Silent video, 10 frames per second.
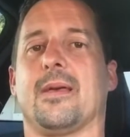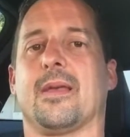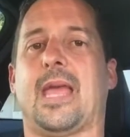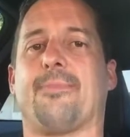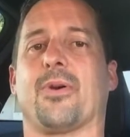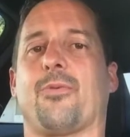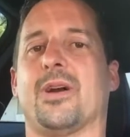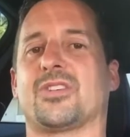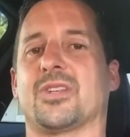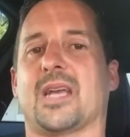Keep the
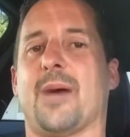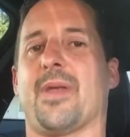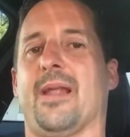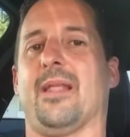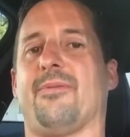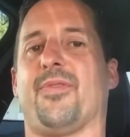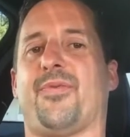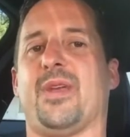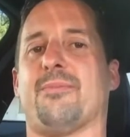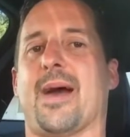questions coming. I love the
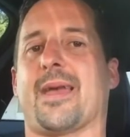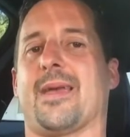feedback.